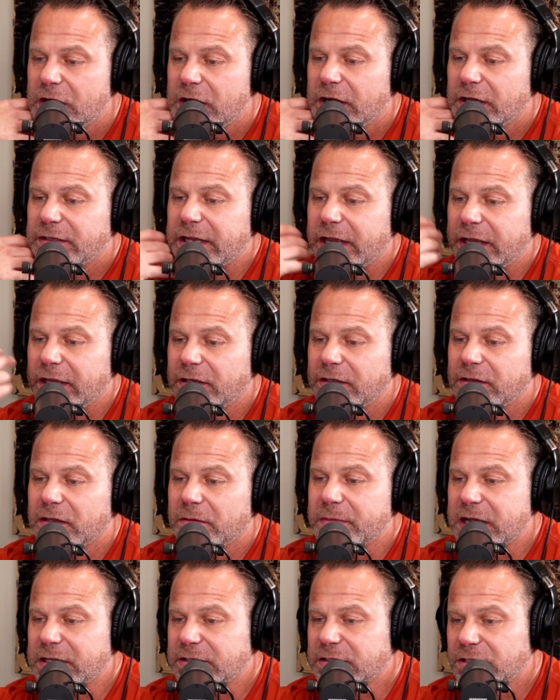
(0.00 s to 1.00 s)
take
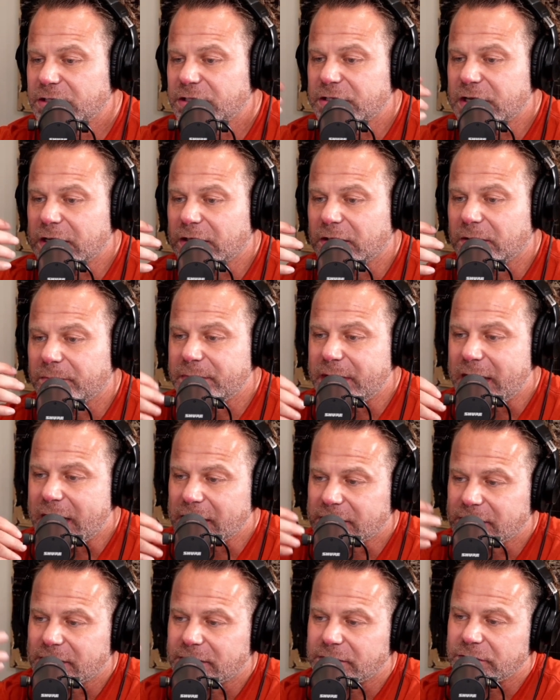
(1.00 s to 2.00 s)
the message and not the
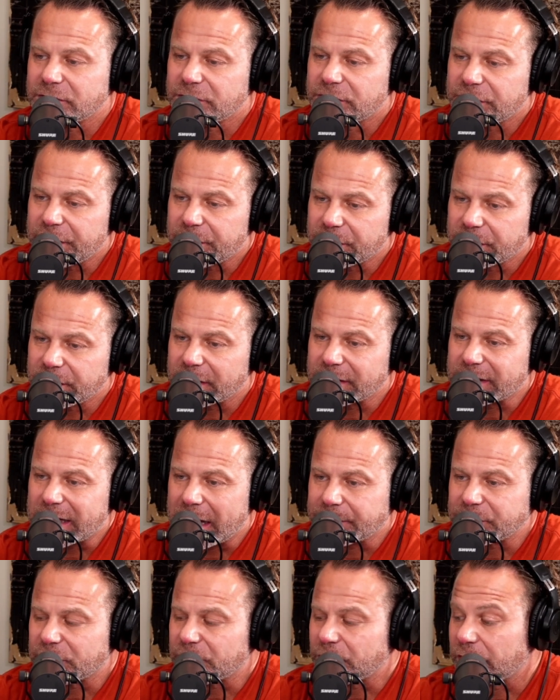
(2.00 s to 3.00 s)
mess, and see what
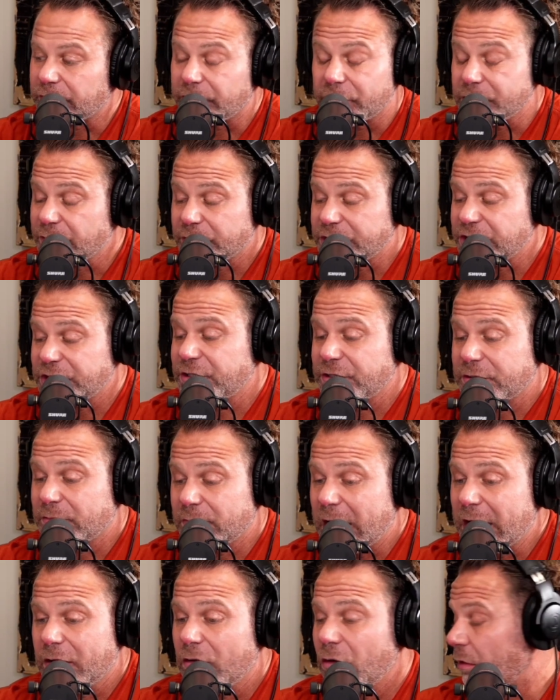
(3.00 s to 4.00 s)
adopts to work for you, which is
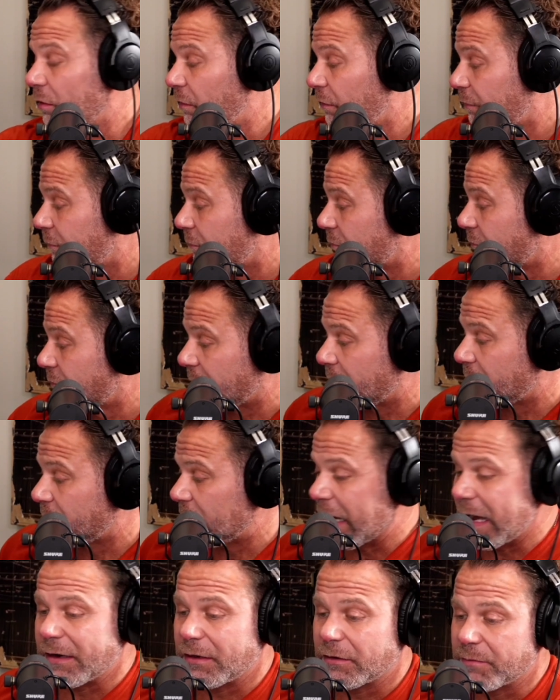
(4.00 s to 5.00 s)
my whole
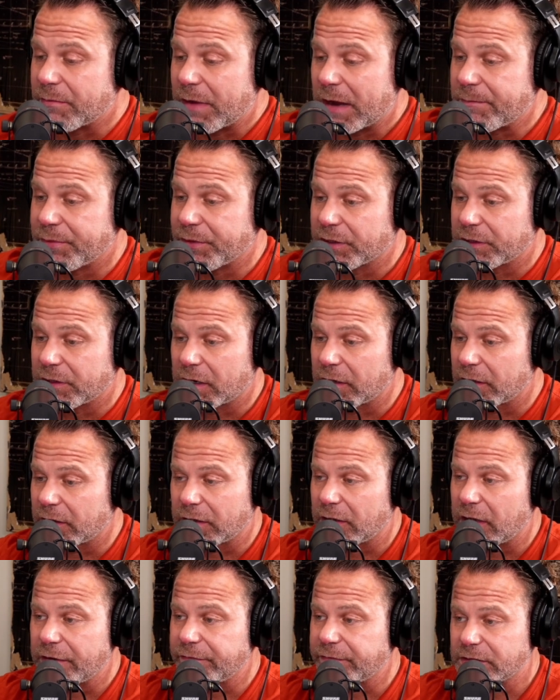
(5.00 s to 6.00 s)
motto in my book, Harder
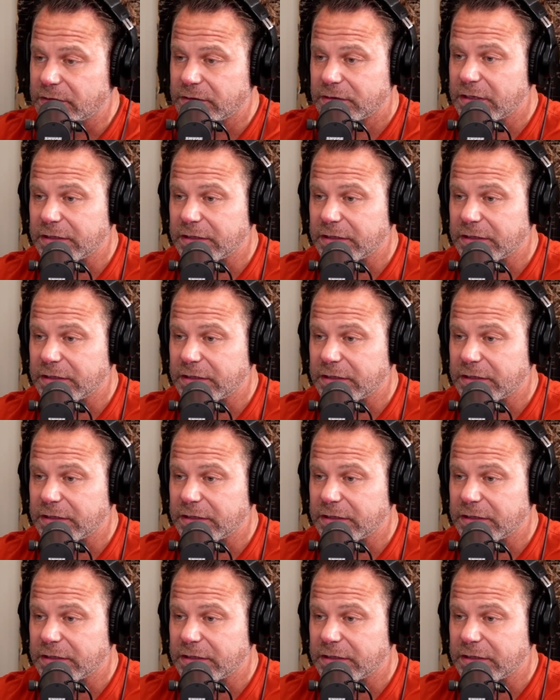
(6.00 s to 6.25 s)
Than Life.